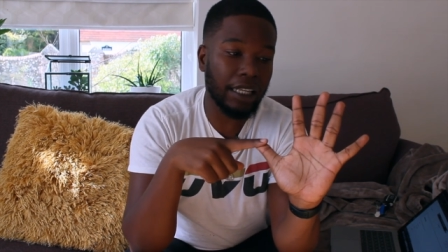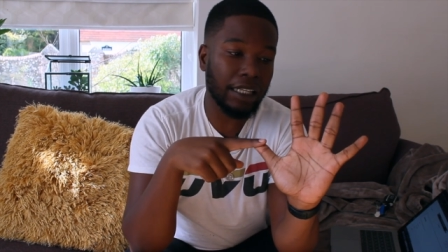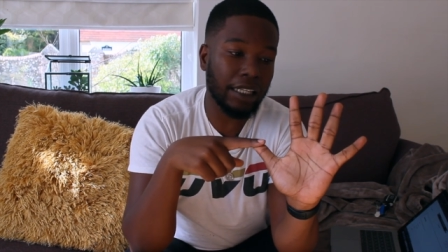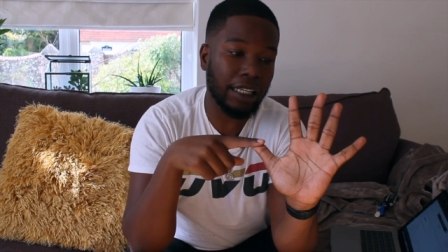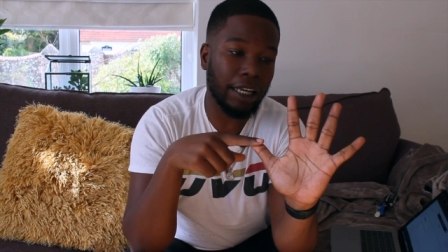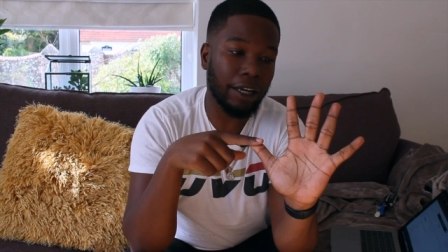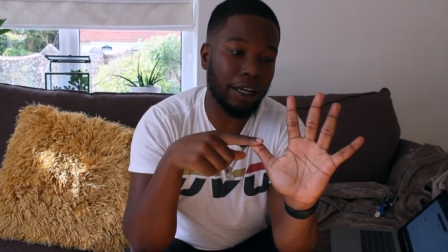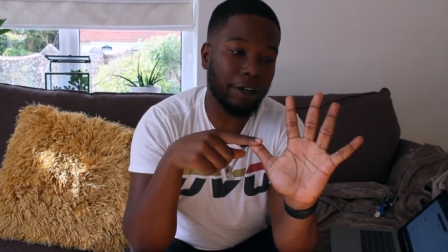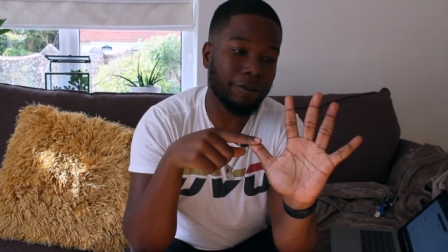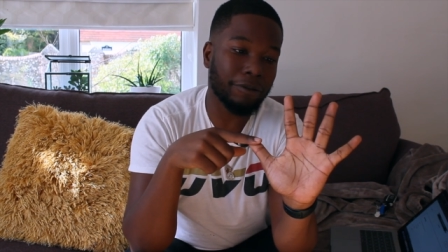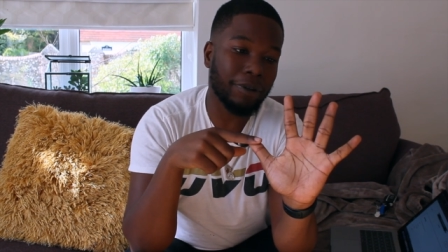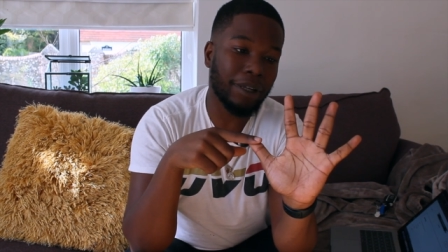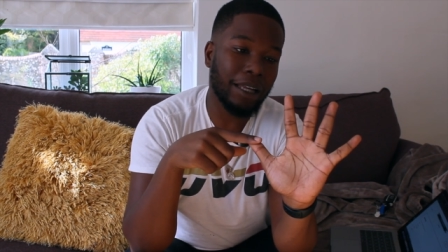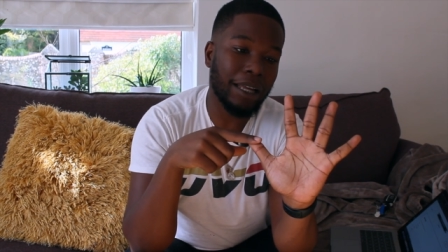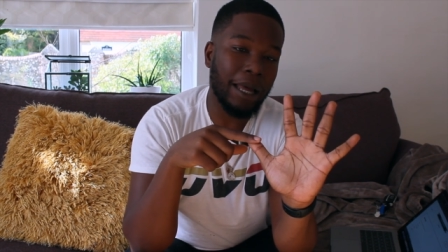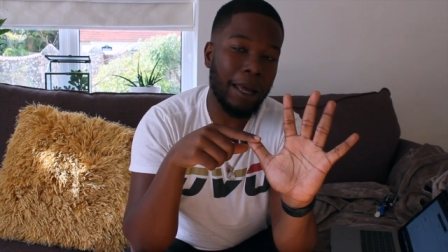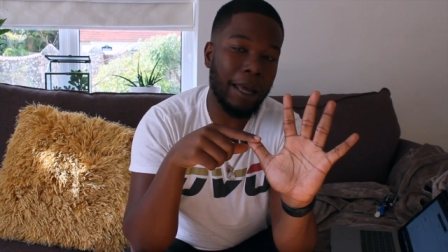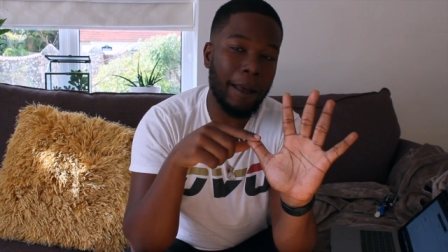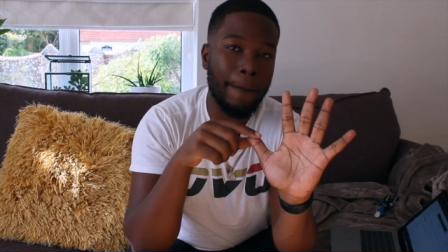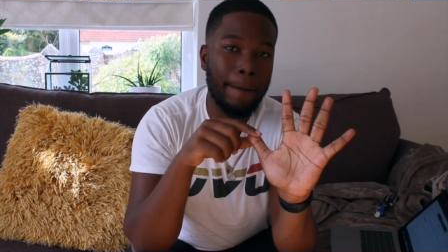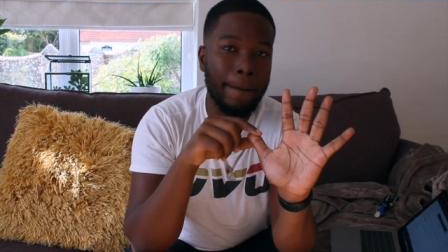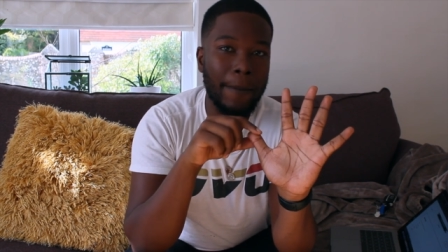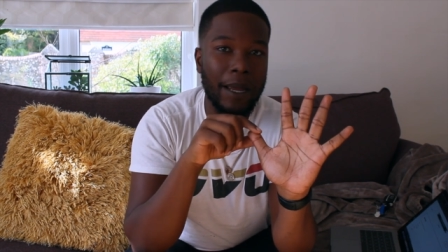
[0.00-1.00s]
Now,
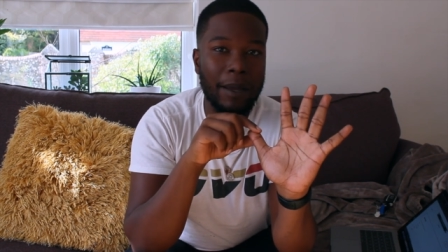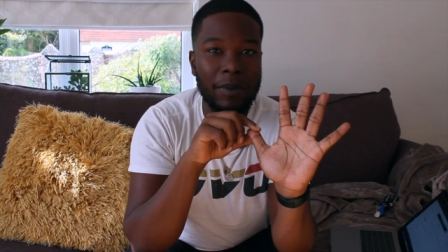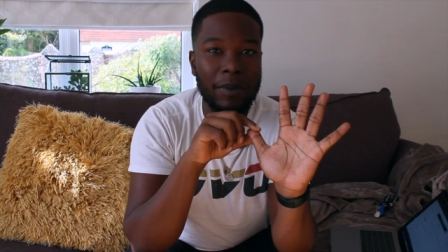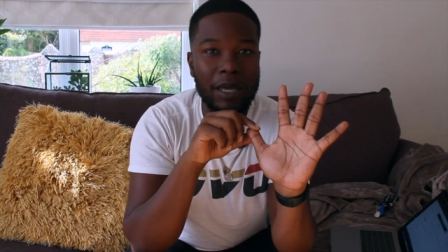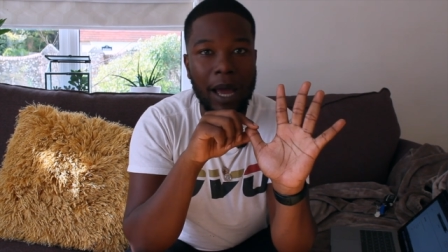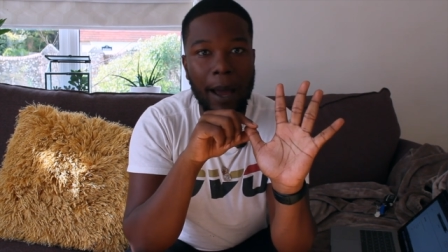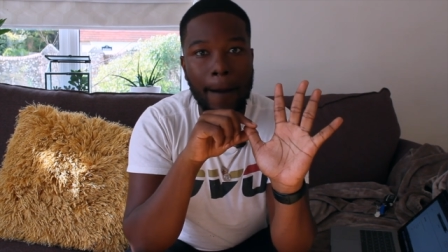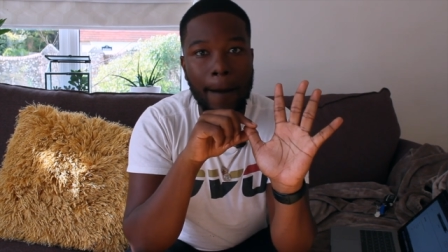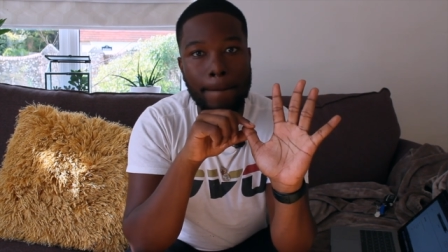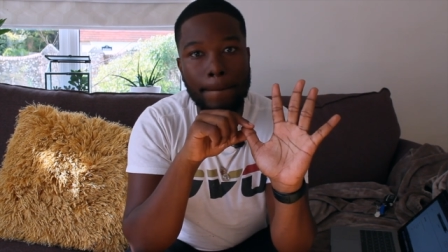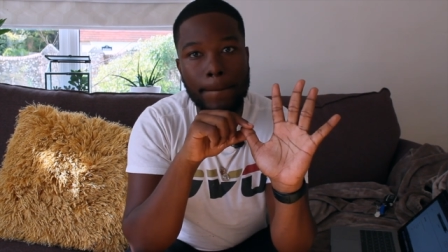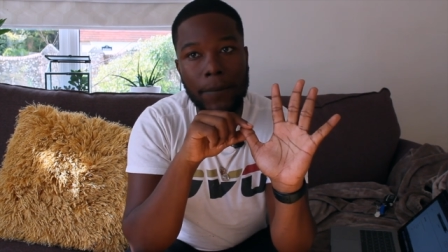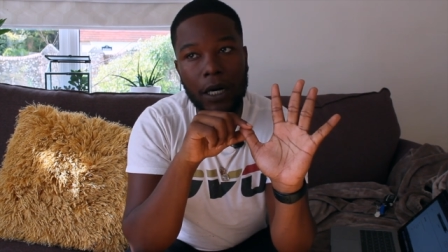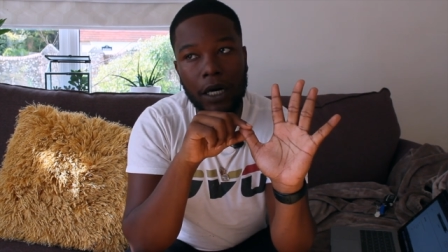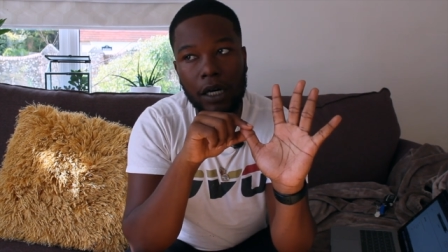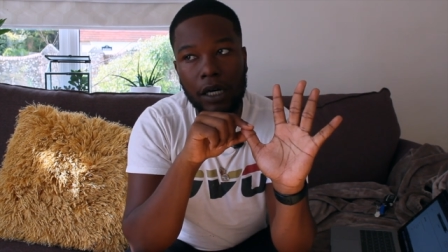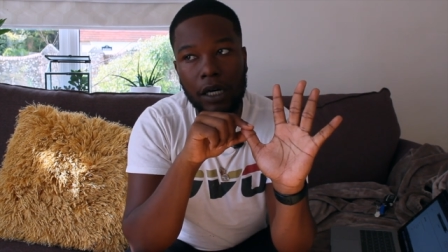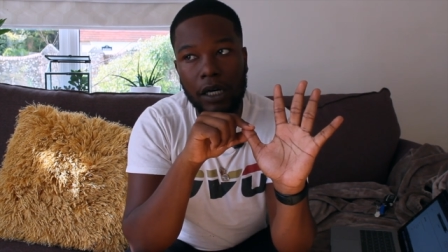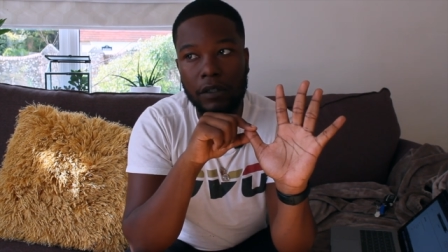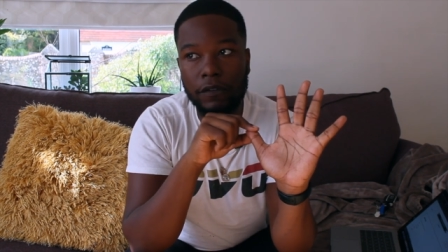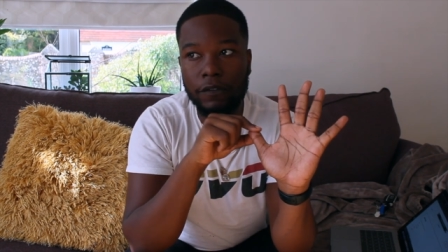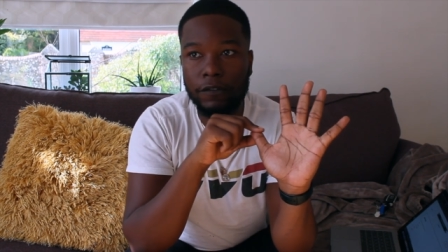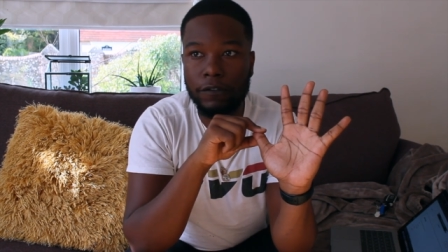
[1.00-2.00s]
maybe
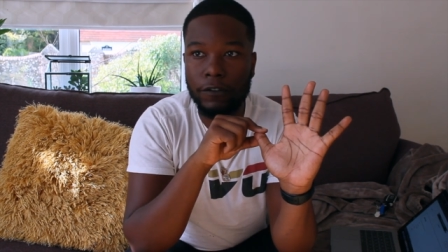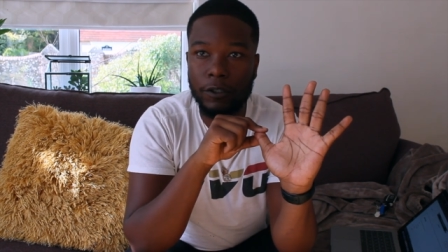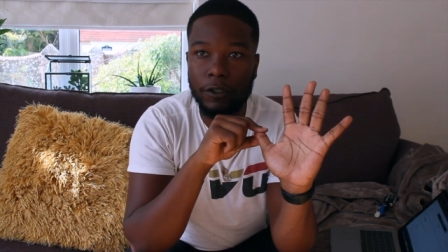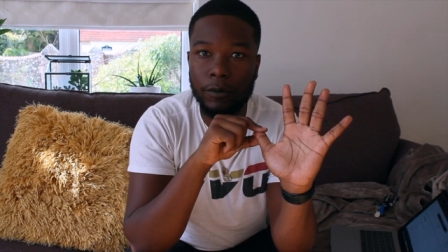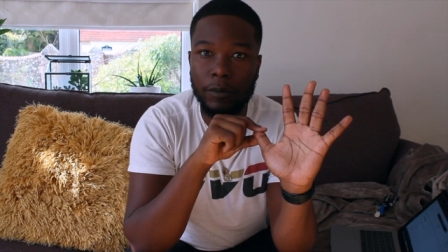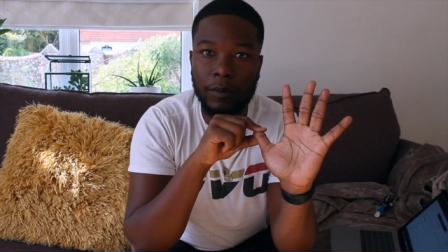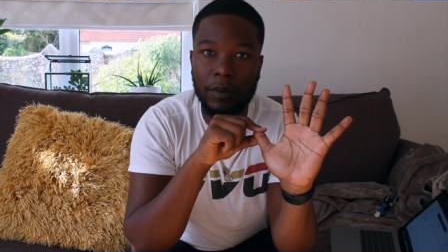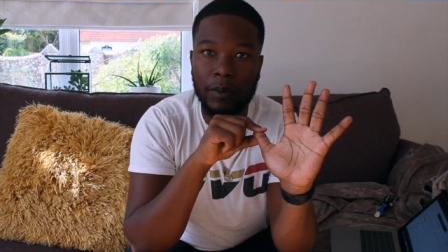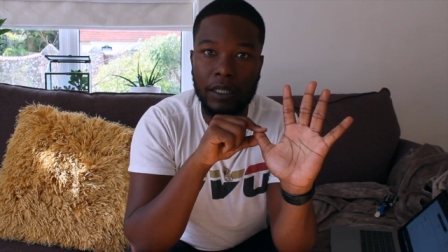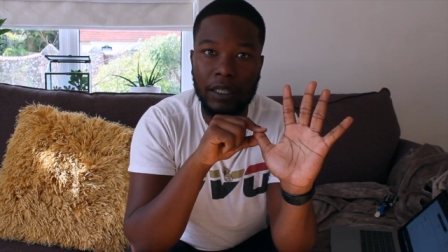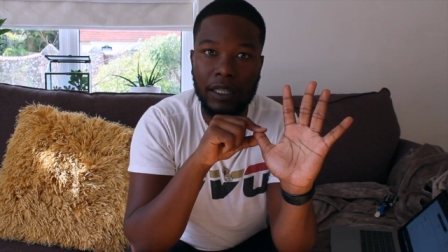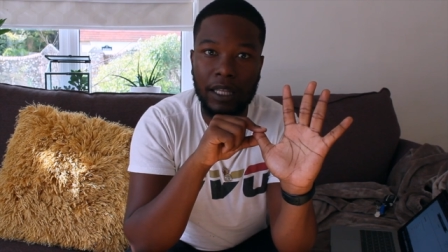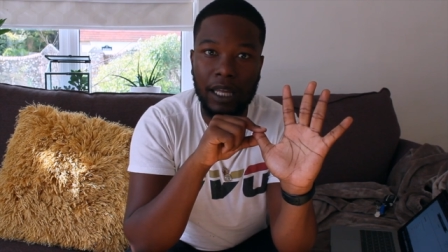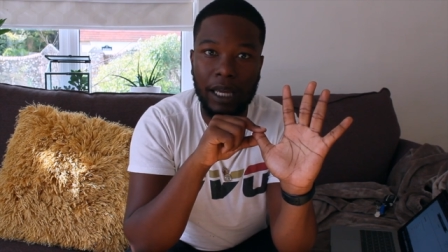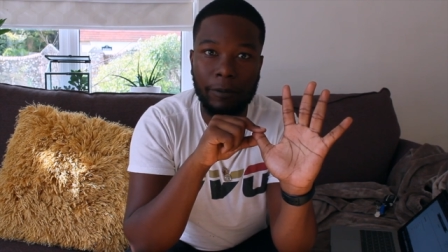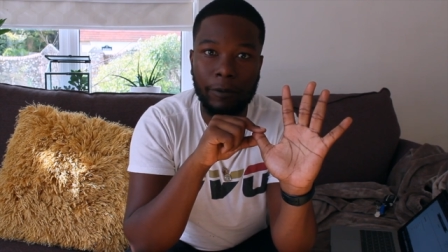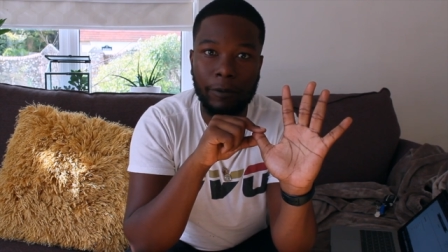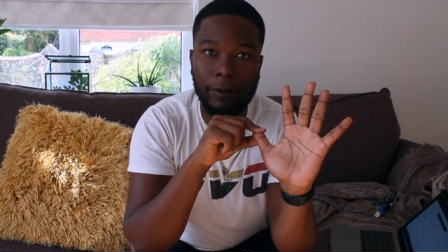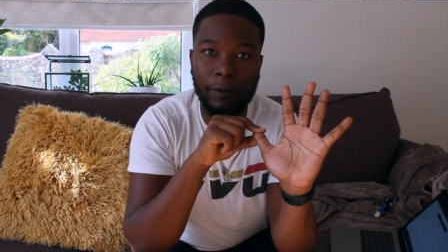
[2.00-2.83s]
apart from the,